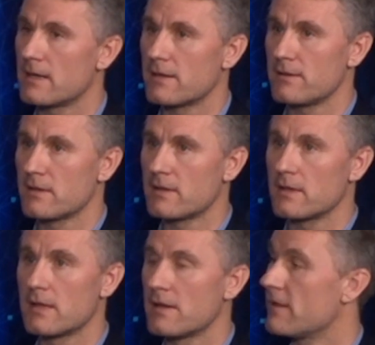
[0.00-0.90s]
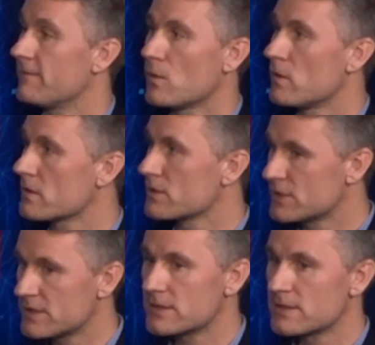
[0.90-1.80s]
And I think they've all
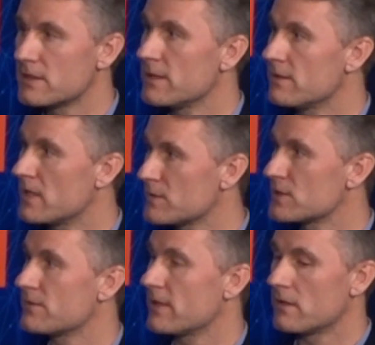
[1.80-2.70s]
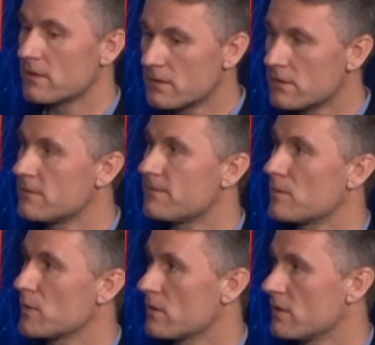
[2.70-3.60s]
consistently demonstrated a good
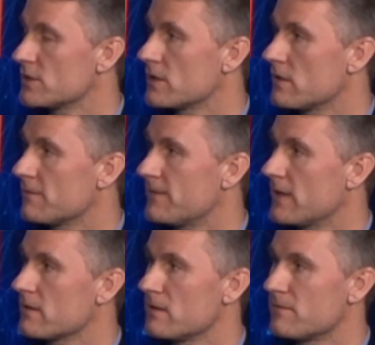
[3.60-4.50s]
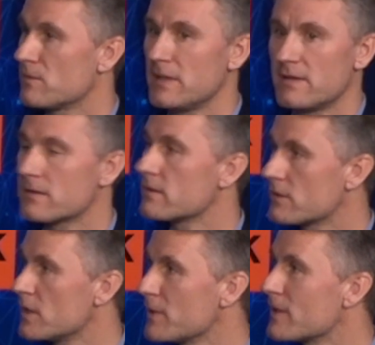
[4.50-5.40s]
pharmacological effect. And for me, that
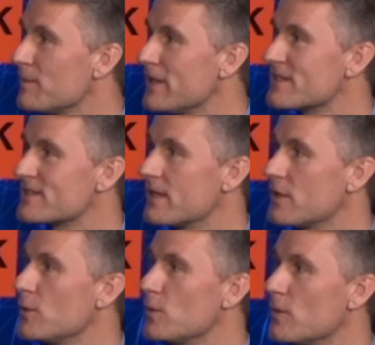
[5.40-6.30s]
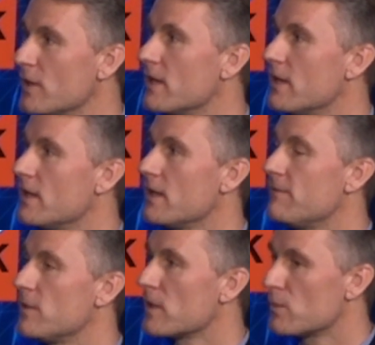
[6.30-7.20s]
typically means that
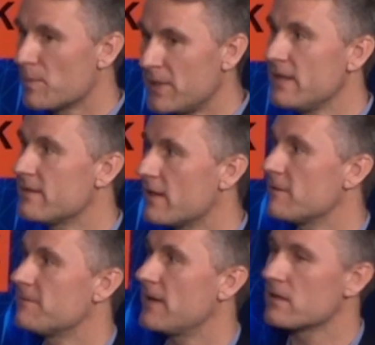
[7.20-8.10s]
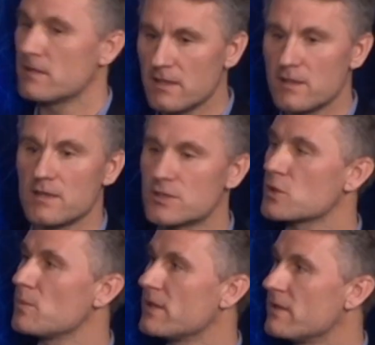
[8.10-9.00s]
if you can repeat that effect in
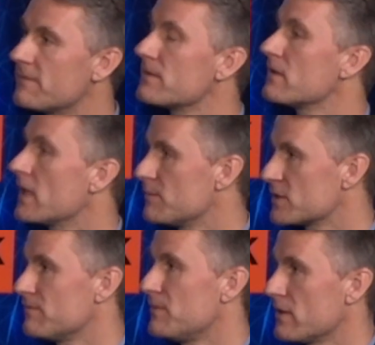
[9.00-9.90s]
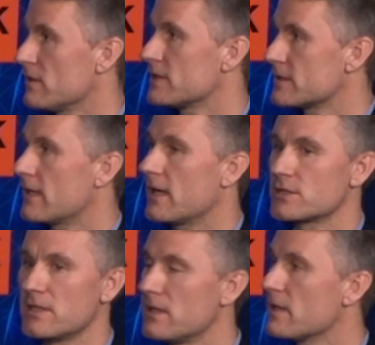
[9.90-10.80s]
so many different types of models, that
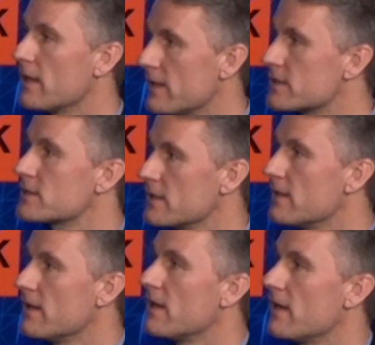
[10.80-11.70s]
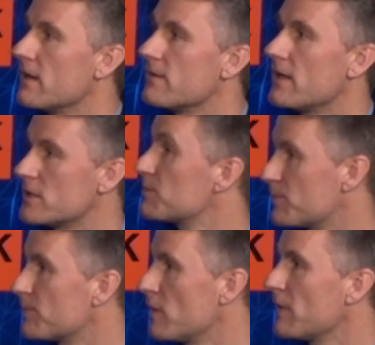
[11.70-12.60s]
actually indicates that it
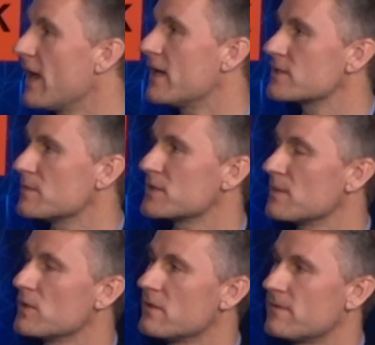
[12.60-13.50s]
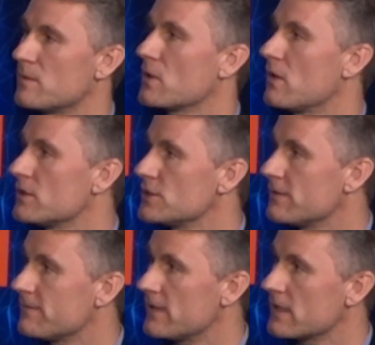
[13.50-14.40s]
probably has some good pharmacology
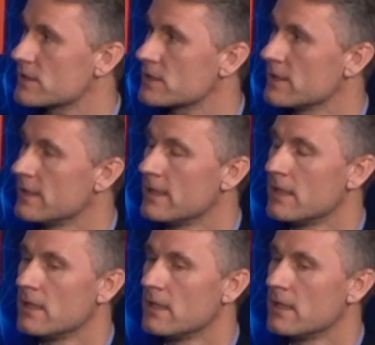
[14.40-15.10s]
effects.